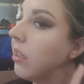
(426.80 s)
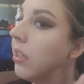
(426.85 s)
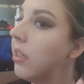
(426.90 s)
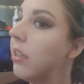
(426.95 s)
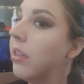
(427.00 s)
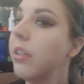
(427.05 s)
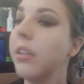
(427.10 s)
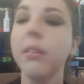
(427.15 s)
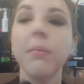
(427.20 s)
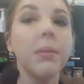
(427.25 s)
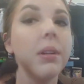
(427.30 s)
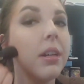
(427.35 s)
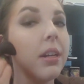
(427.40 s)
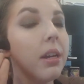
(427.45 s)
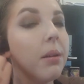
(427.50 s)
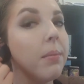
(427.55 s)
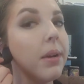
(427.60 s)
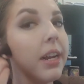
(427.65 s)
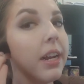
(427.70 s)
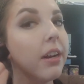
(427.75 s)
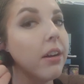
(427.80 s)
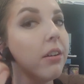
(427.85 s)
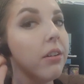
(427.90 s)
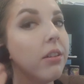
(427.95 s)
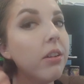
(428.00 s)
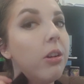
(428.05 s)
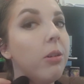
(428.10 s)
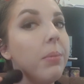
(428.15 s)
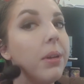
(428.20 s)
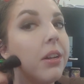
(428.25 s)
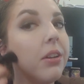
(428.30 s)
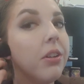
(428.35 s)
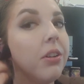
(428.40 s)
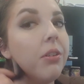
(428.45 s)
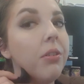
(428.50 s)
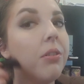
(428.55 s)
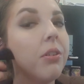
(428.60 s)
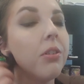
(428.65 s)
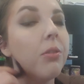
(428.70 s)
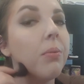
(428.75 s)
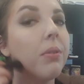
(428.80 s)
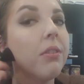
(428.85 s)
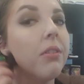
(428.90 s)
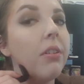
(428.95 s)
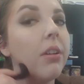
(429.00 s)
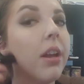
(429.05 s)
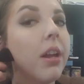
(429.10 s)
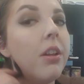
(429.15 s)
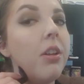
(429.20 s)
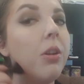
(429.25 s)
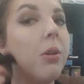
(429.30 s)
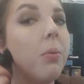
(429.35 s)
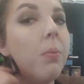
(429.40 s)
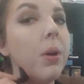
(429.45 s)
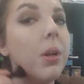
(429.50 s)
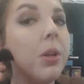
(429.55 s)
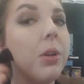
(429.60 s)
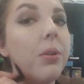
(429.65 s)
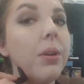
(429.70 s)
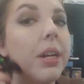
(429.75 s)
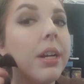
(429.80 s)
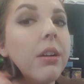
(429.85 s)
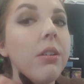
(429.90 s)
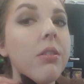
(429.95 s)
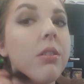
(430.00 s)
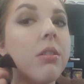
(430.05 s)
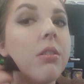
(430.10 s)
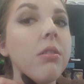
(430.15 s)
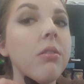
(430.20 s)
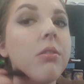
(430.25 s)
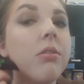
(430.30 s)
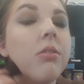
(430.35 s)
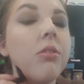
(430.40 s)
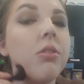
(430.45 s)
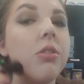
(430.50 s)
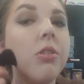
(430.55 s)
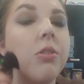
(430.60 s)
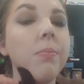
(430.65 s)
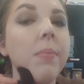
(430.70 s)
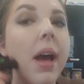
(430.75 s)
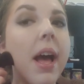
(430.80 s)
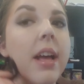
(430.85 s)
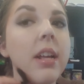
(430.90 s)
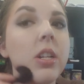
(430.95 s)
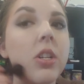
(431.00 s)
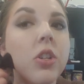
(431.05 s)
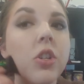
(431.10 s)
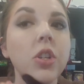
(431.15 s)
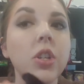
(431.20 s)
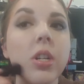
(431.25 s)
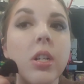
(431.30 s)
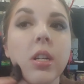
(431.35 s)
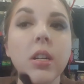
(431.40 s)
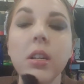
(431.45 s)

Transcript: And then I'm going to get my ear a little bit too, because once again, you want your ears to match.